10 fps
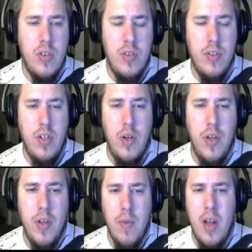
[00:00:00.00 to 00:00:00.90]
You
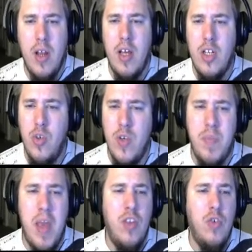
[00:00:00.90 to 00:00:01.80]
can run Choice
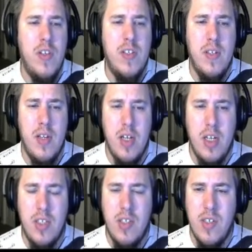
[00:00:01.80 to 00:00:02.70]
Band, Choice
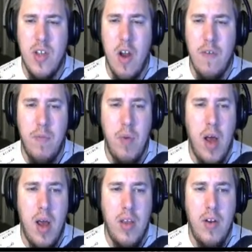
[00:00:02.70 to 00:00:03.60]
Scarf,
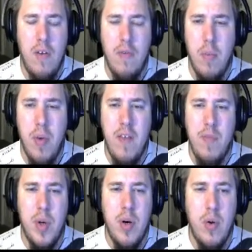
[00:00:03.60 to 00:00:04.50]
for Brave
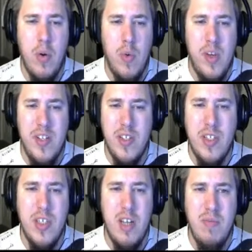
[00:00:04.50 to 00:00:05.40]
Bird or
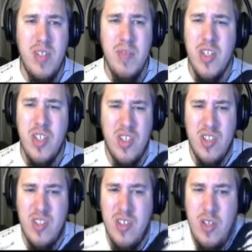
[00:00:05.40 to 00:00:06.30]
Return. Pretty much just,
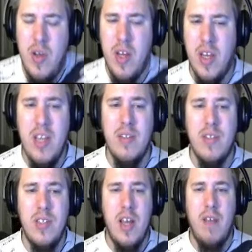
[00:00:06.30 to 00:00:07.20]
it kills stuff.